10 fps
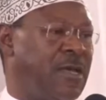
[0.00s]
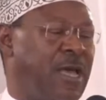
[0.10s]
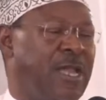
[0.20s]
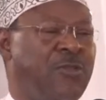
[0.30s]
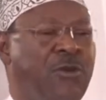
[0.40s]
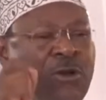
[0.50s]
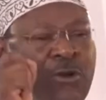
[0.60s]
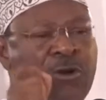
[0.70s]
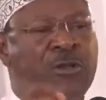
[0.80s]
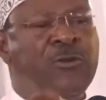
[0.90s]
And your
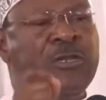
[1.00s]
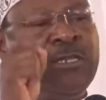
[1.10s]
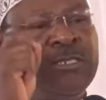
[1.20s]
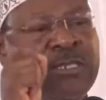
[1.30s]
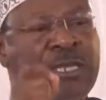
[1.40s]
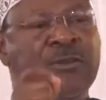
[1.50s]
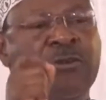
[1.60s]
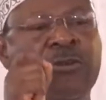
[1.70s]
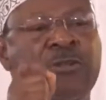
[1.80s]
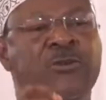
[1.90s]
God will descend
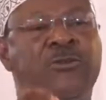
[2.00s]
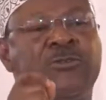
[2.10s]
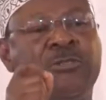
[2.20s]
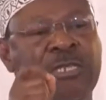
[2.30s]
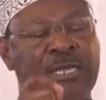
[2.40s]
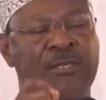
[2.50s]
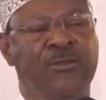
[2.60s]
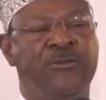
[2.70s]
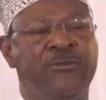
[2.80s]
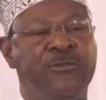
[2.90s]
on you to tell
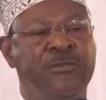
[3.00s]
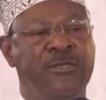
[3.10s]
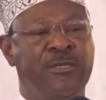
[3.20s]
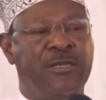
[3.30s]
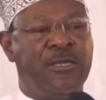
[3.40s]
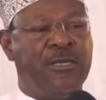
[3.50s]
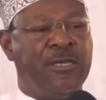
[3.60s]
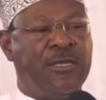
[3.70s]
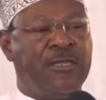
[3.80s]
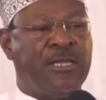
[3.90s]
you
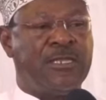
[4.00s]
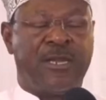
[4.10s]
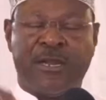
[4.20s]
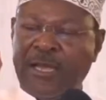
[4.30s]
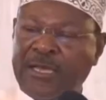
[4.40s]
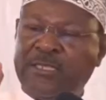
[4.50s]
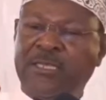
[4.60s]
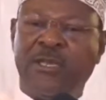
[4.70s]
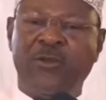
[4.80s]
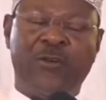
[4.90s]
that
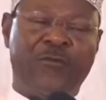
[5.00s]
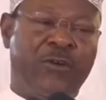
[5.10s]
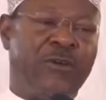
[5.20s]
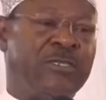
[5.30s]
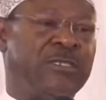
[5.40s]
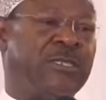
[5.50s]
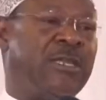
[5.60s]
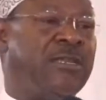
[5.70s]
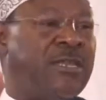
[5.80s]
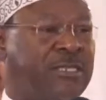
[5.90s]
raising your voice
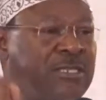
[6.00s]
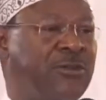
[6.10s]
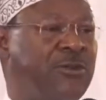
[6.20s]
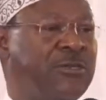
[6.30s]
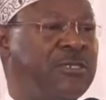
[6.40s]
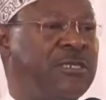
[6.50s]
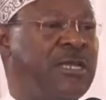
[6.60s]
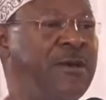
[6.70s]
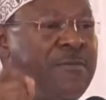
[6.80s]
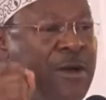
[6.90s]
does not
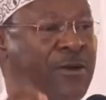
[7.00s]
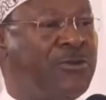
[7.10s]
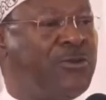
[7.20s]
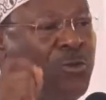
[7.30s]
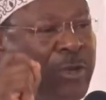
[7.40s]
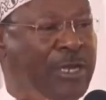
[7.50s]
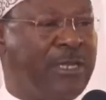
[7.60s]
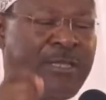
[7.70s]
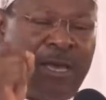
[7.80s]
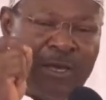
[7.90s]
amount to
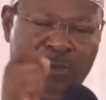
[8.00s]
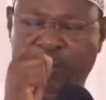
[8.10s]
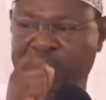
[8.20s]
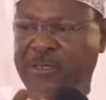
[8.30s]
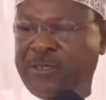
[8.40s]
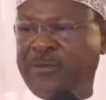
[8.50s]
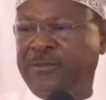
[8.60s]
winning the argument.